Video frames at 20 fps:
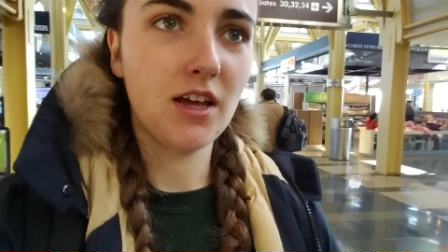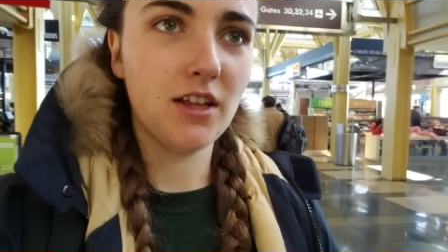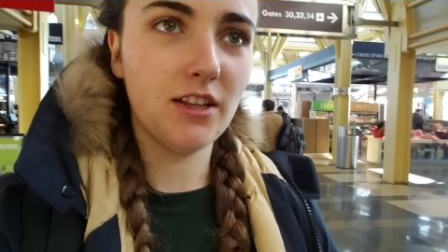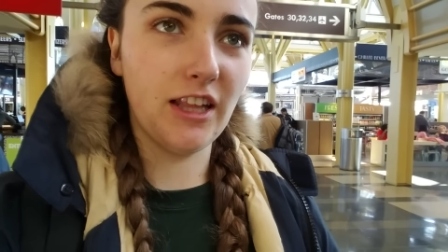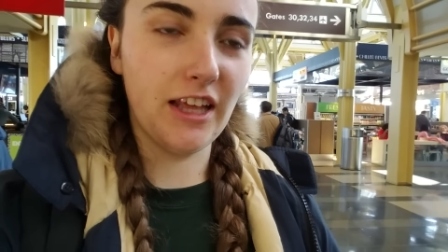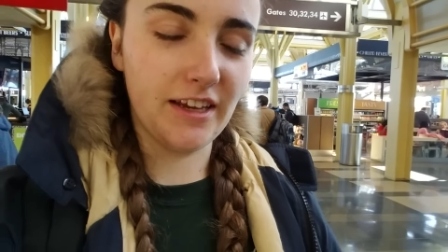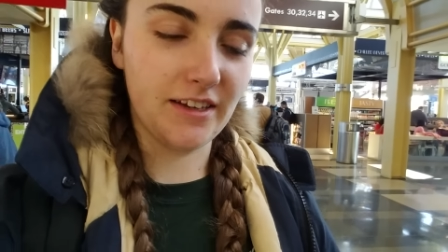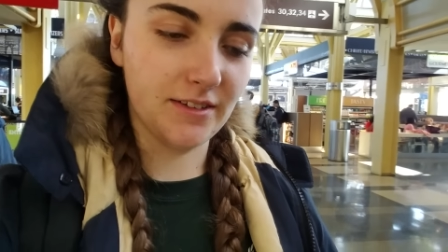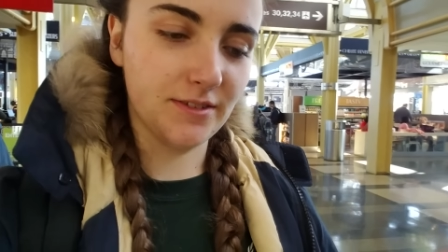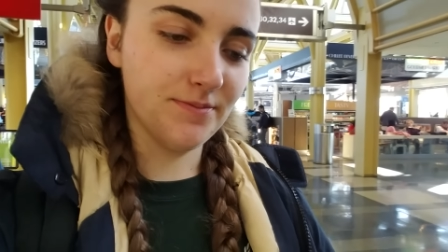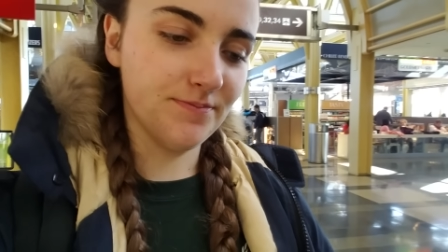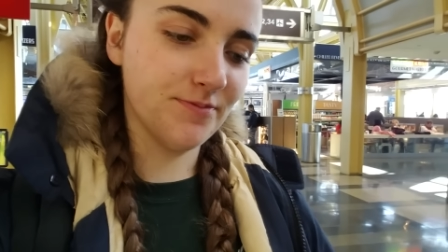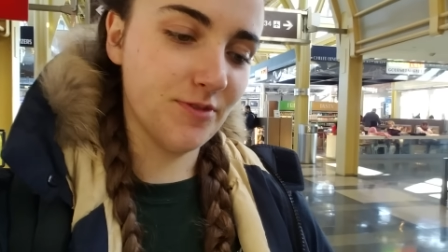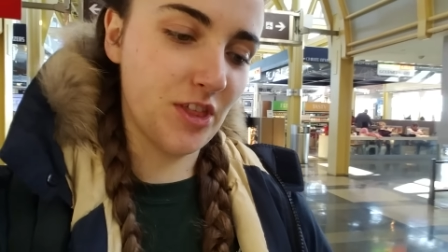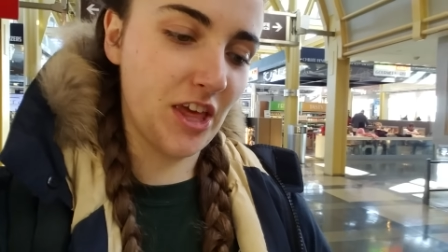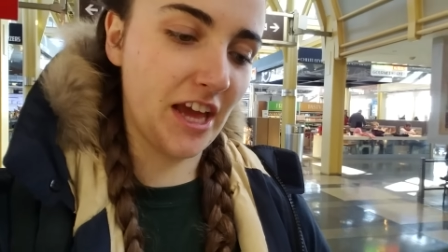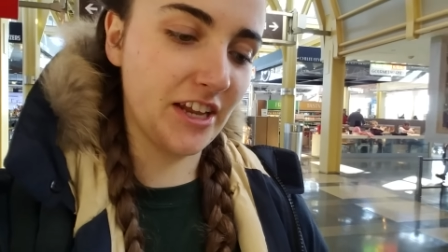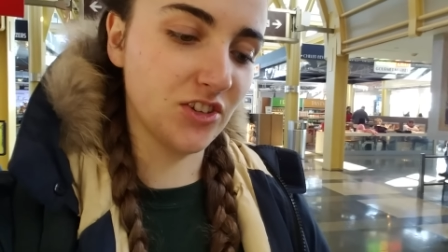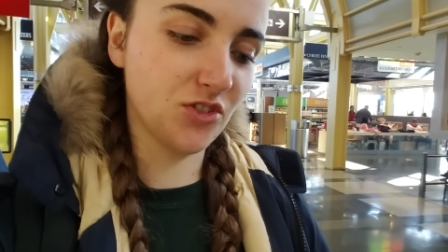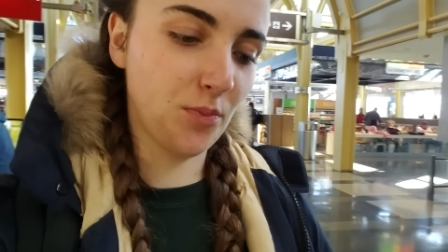like
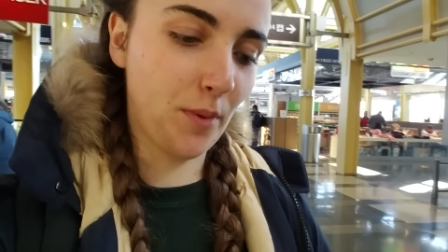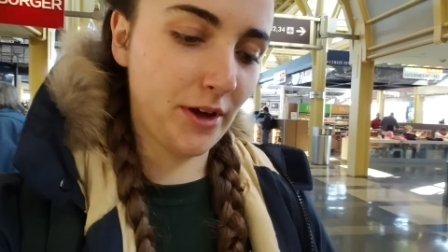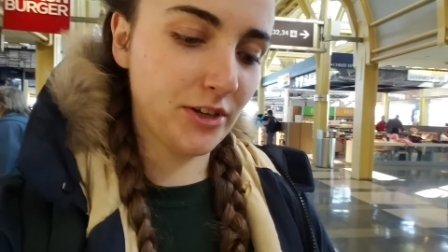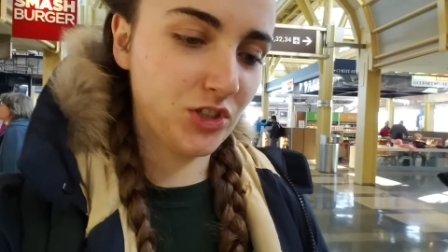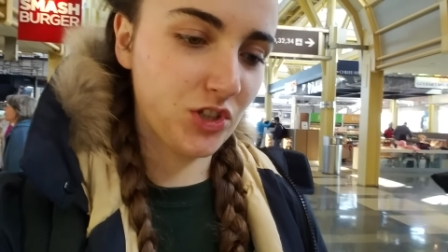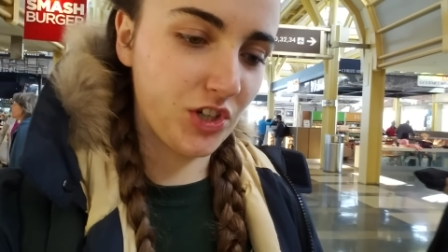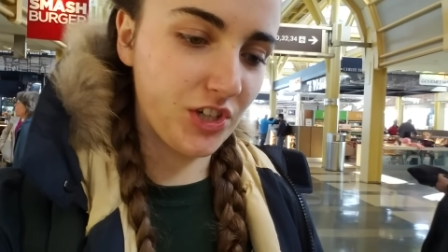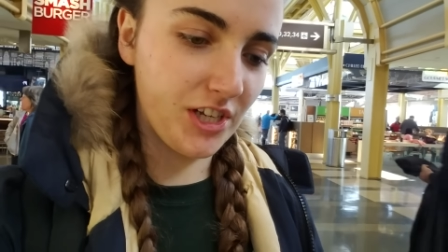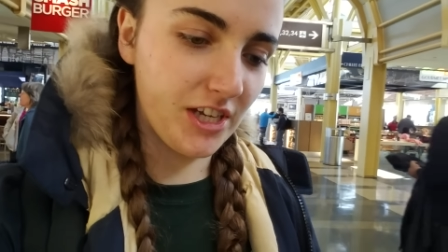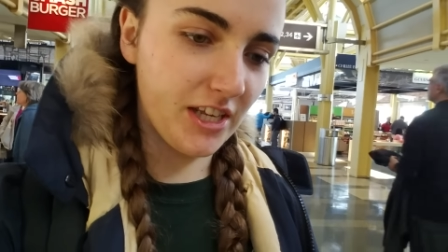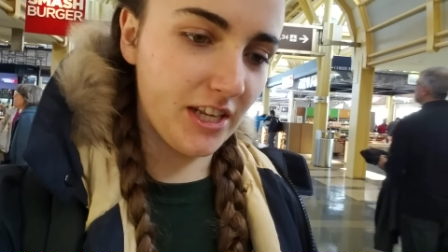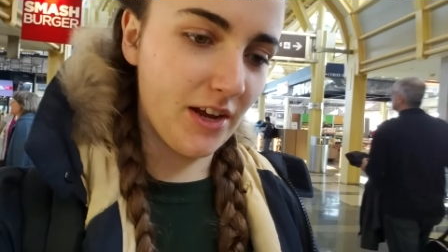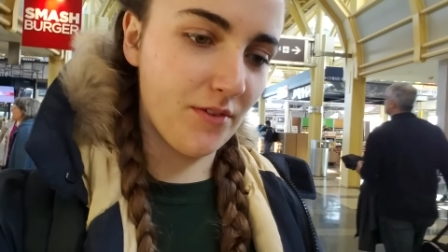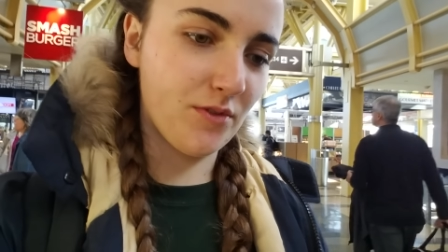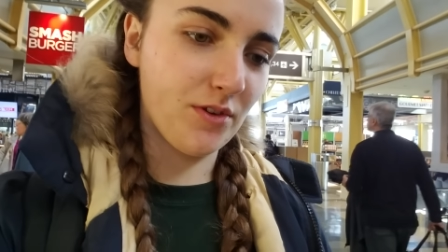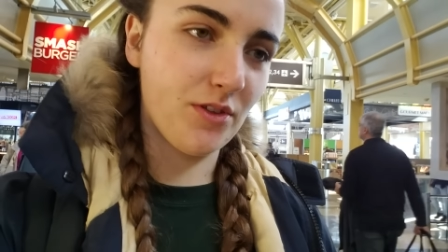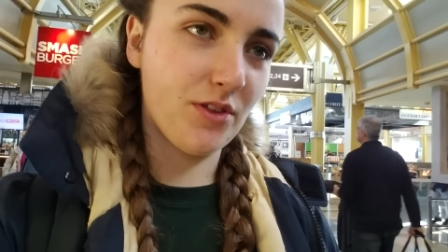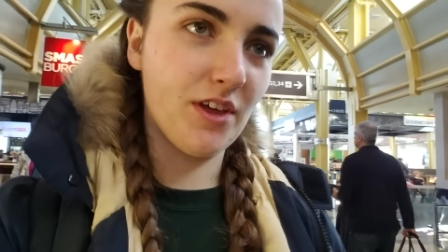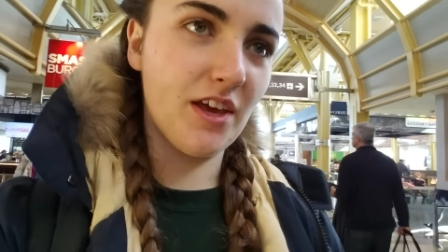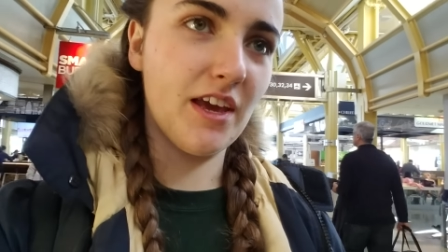the end of my journey and
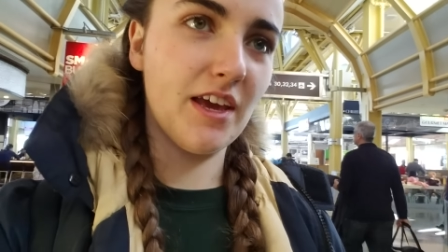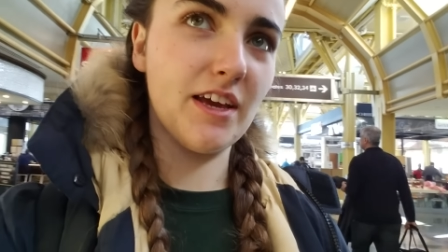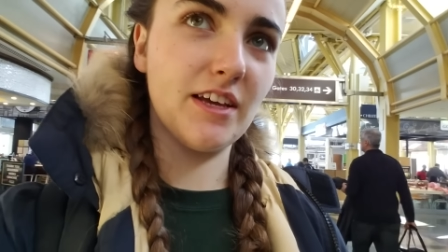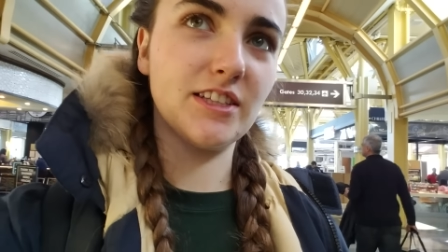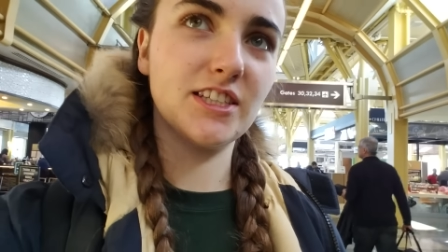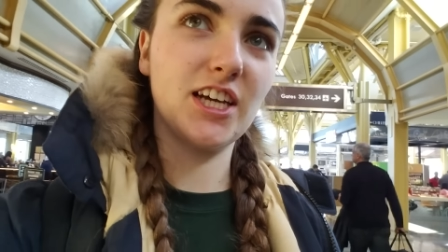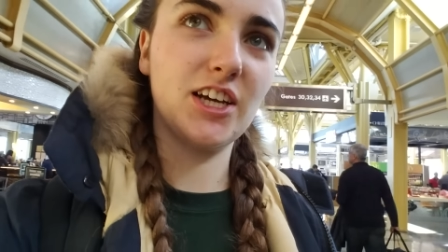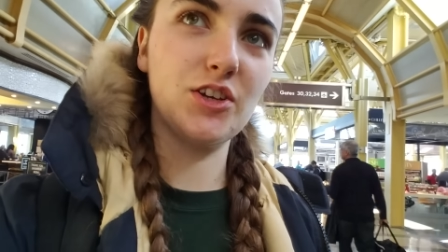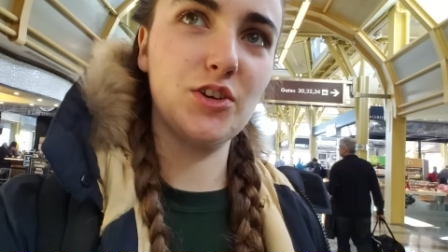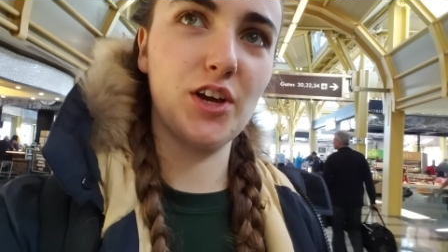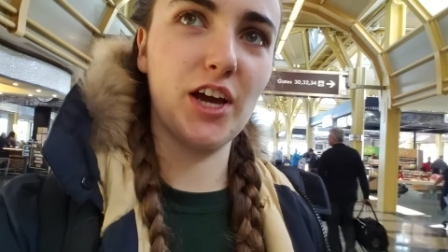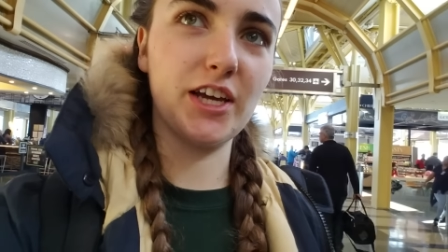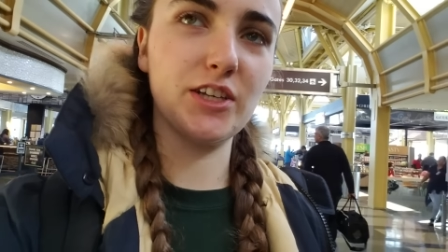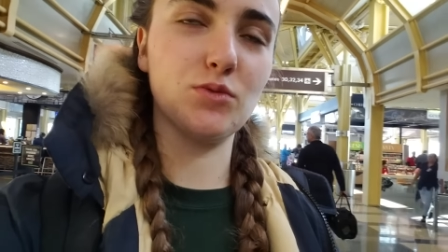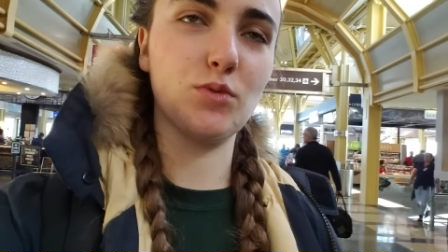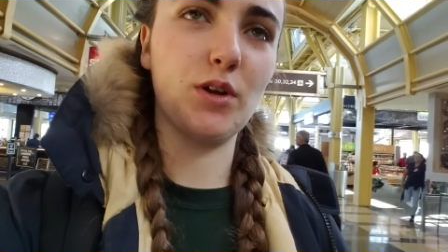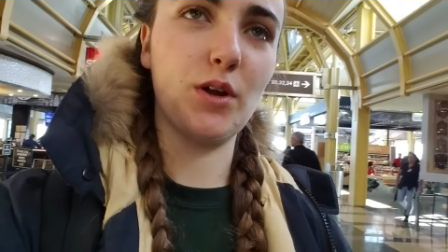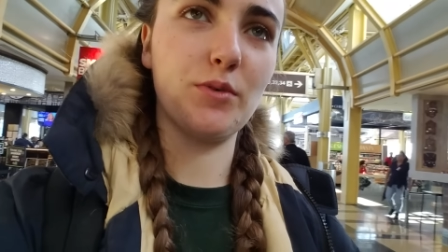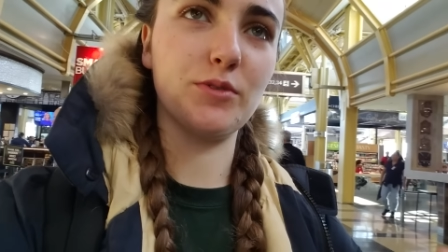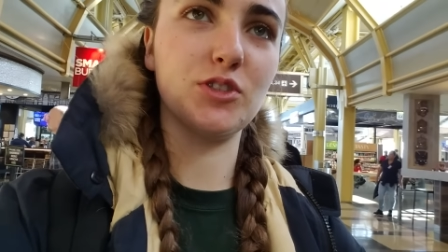everything and tell you guys
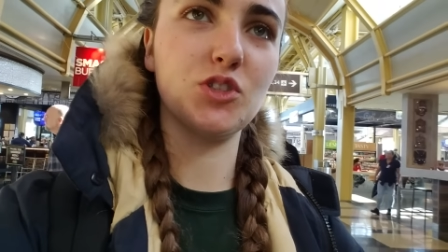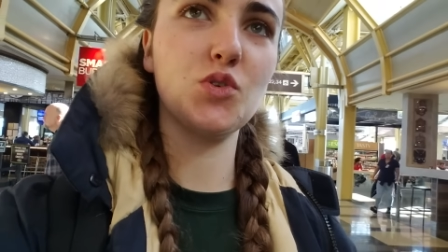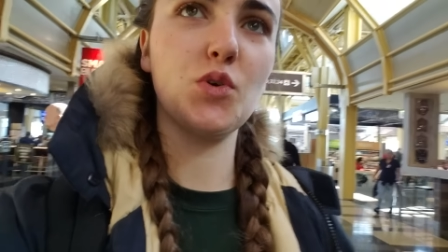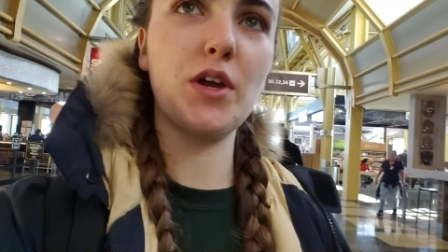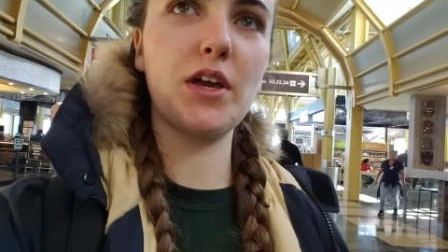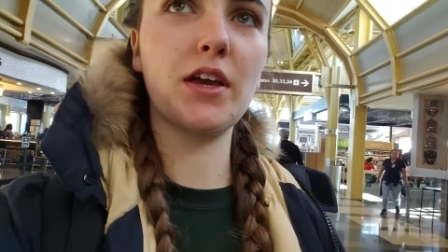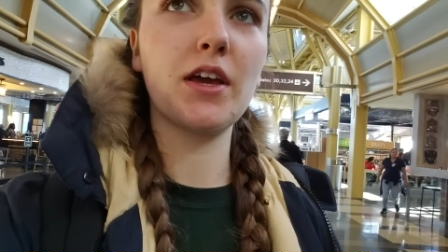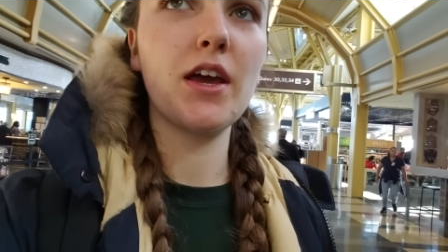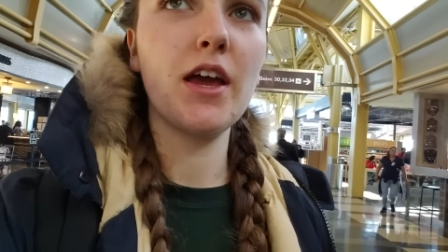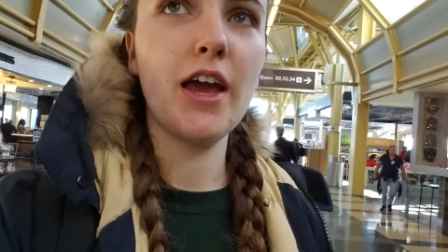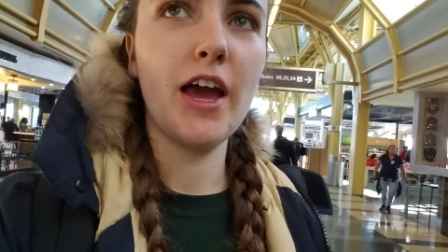what I was doing.